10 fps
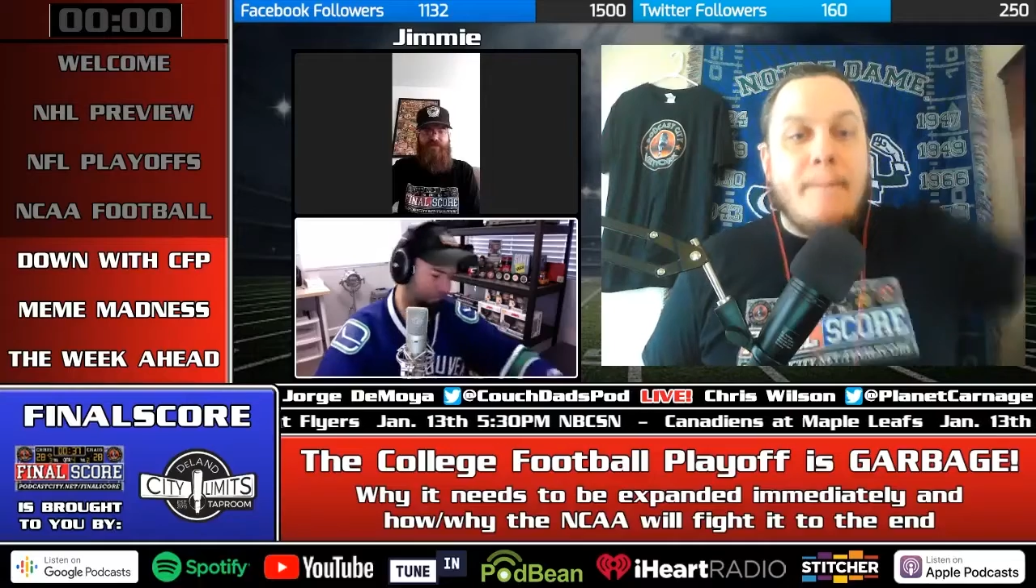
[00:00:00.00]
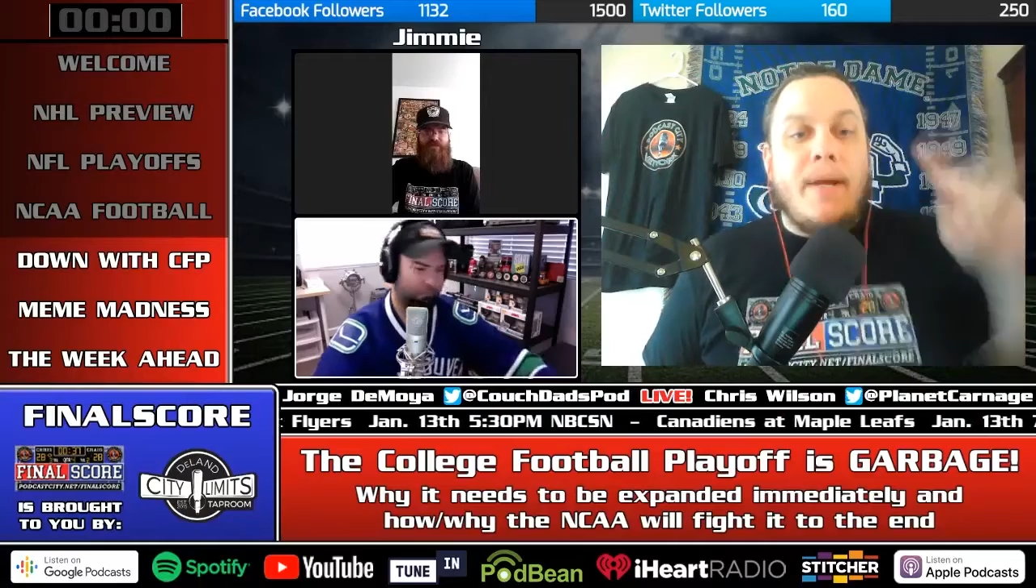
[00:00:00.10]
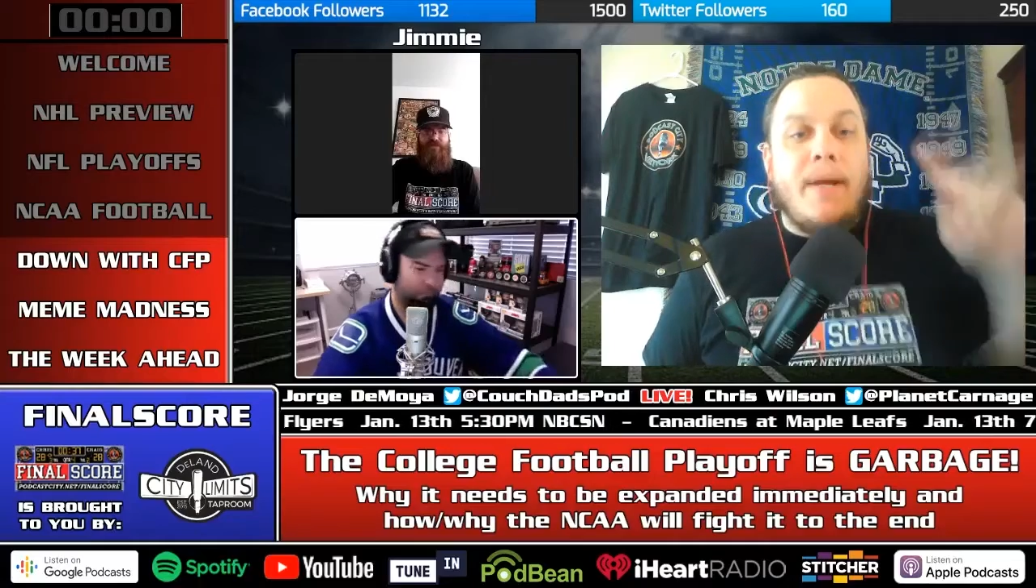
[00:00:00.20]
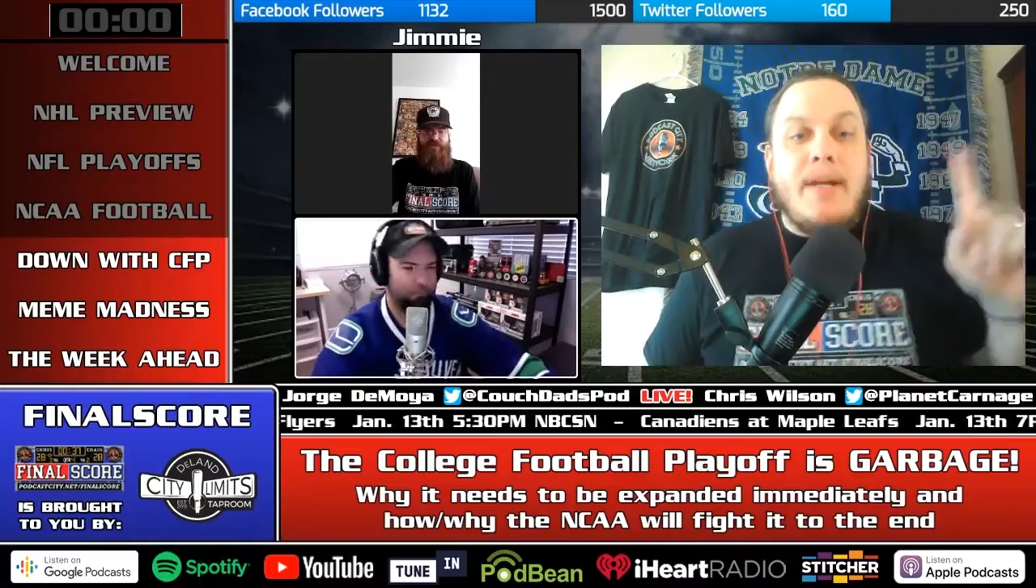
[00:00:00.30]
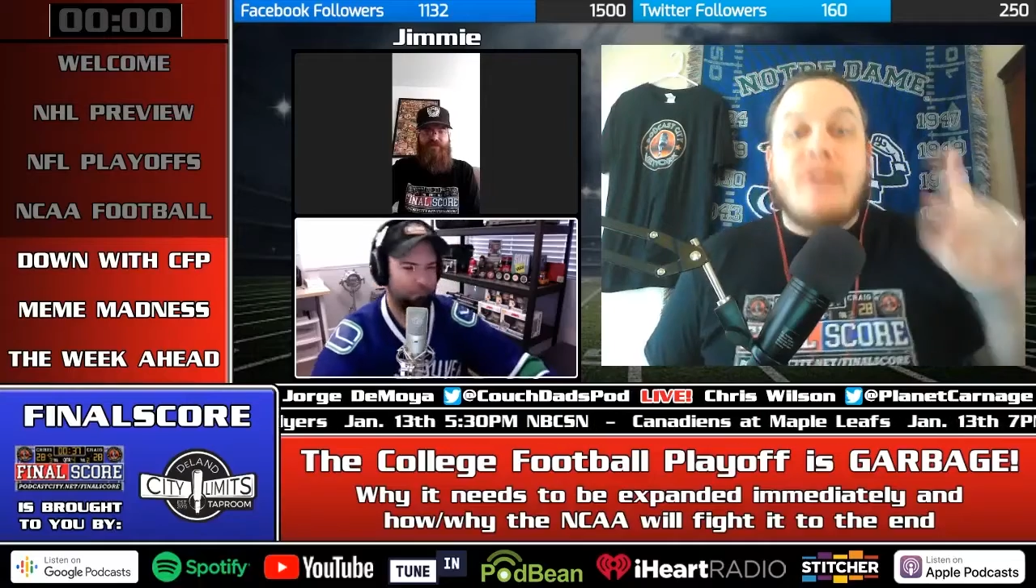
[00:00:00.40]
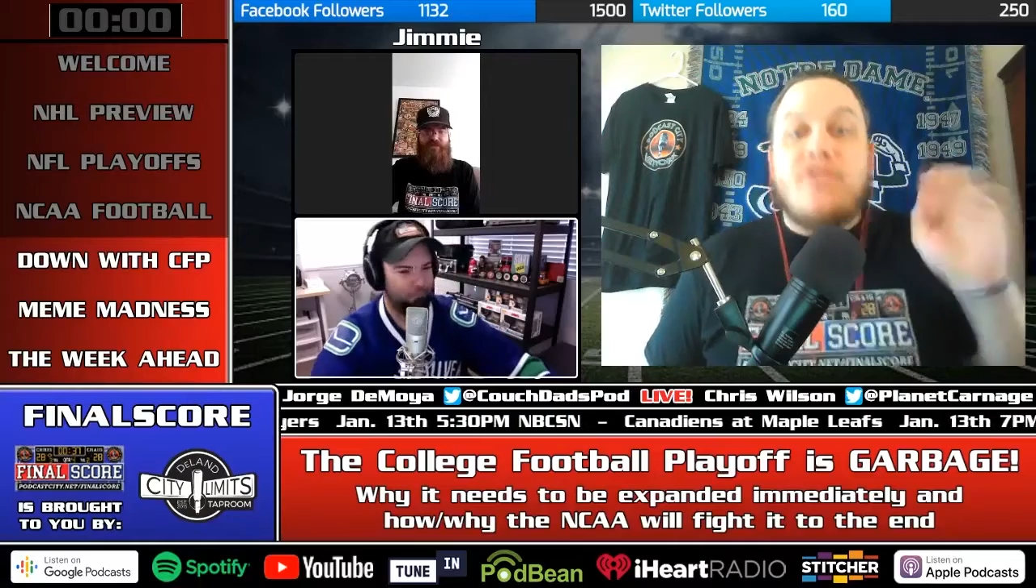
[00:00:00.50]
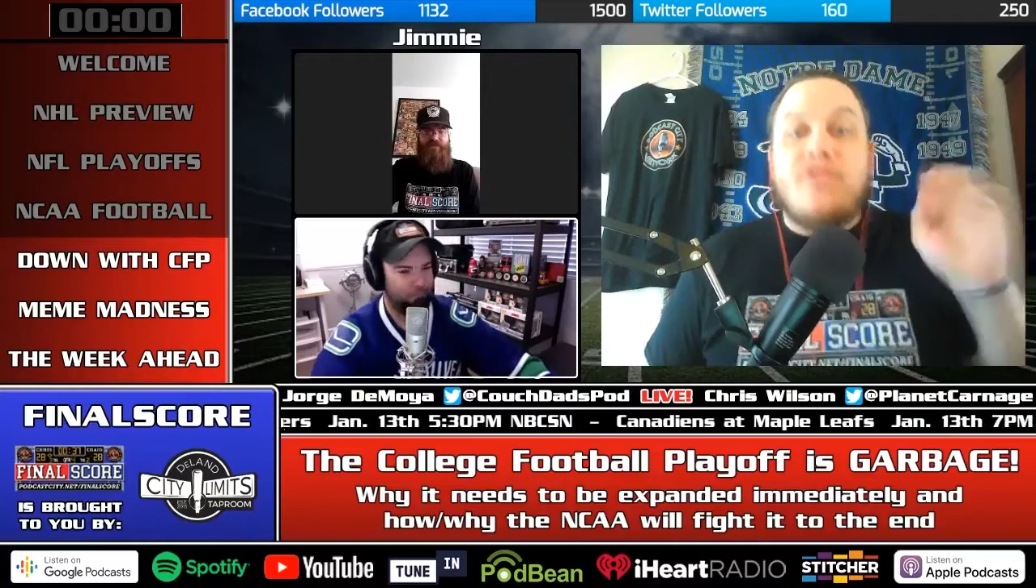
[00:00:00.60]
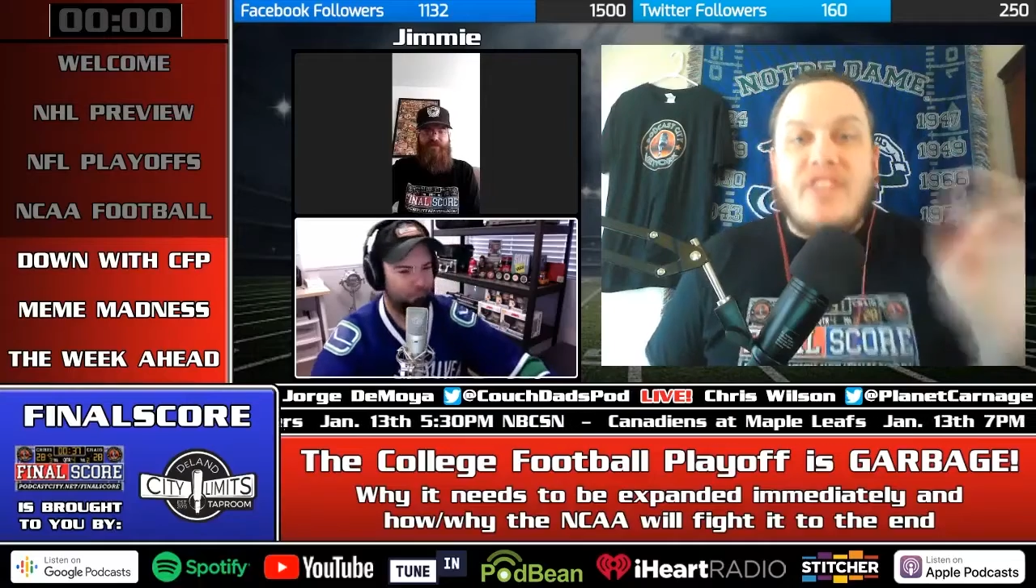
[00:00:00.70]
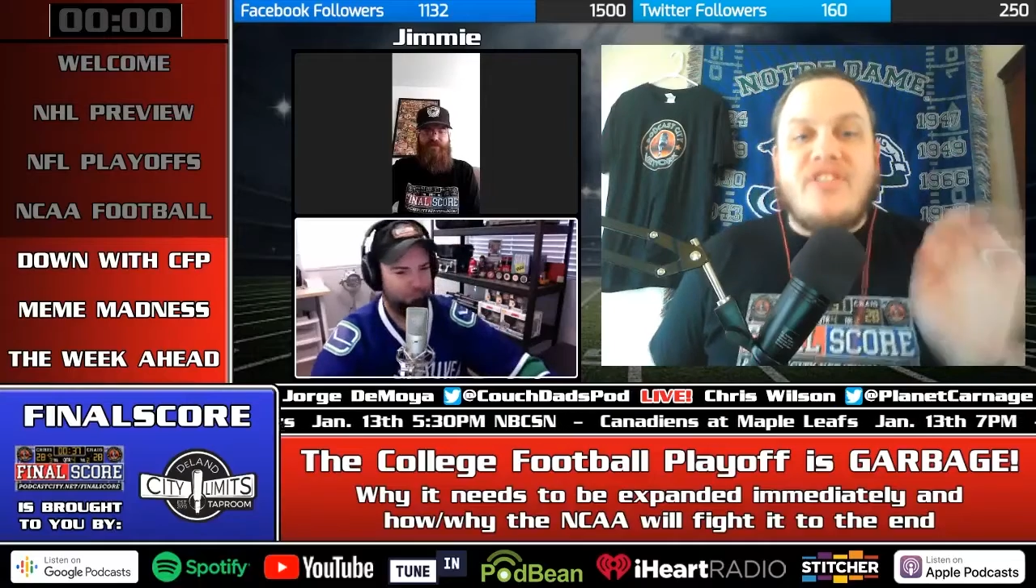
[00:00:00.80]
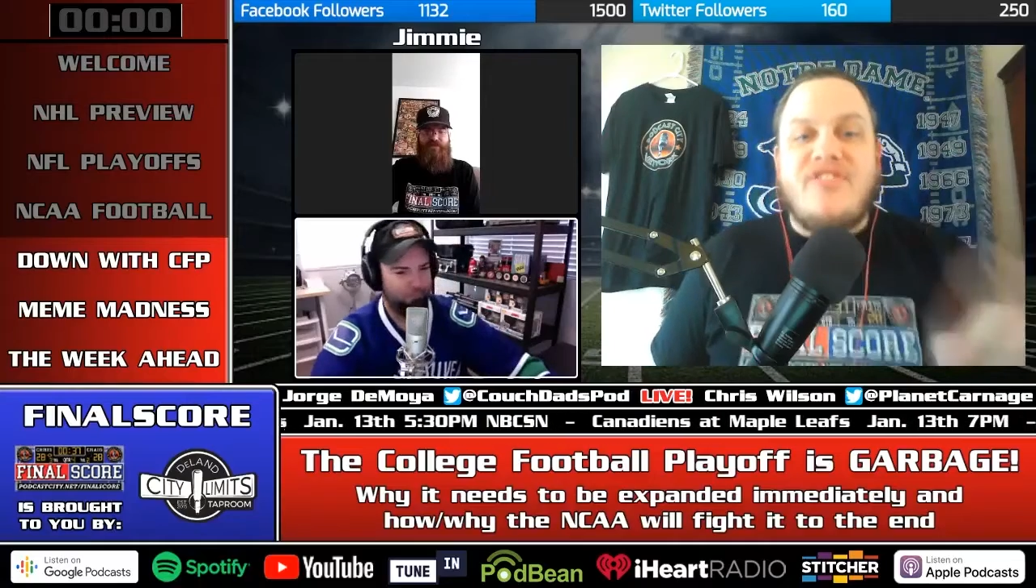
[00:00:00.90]
But
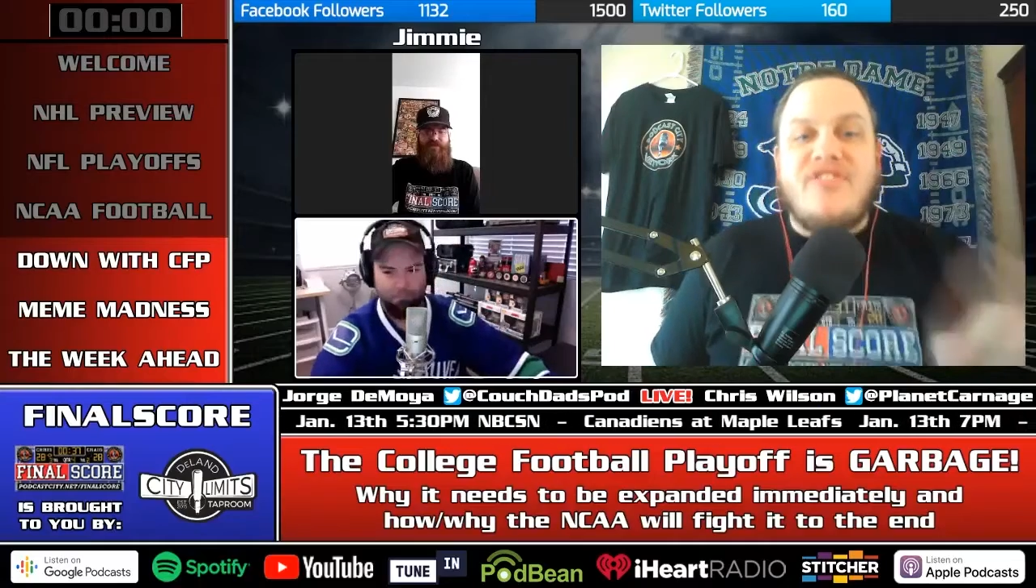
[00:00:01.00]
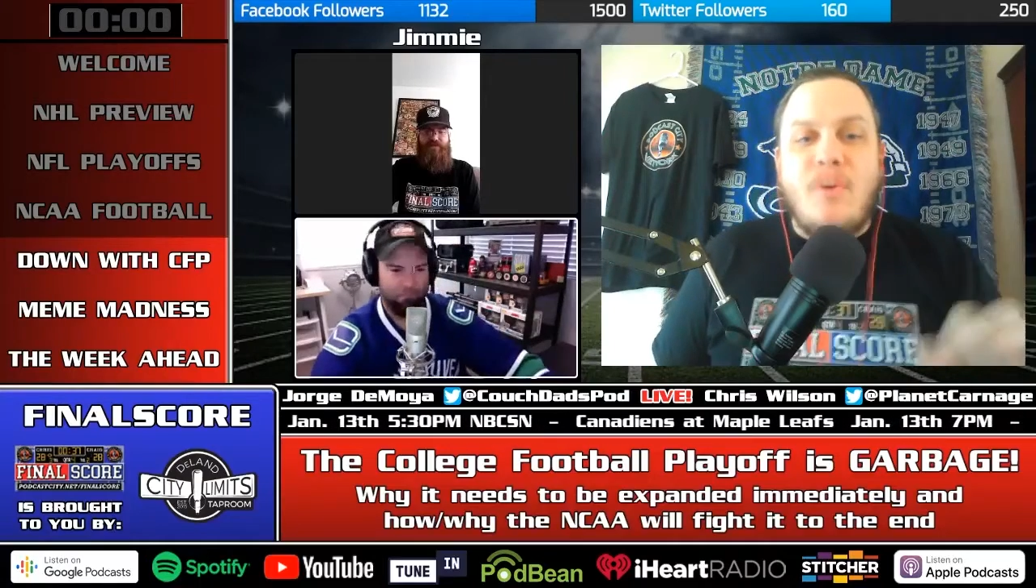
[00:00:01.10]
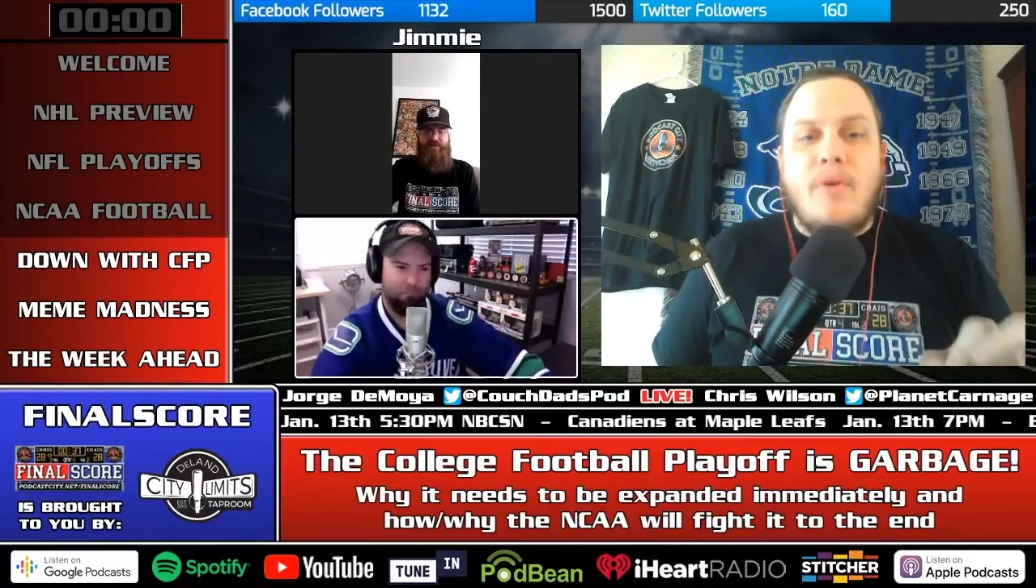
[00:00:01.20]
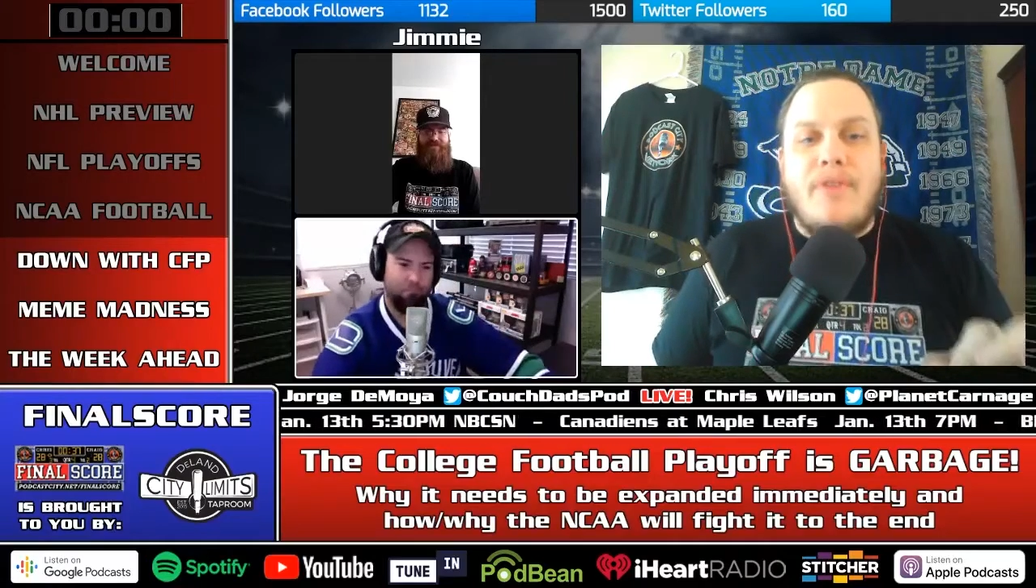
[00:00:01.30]
64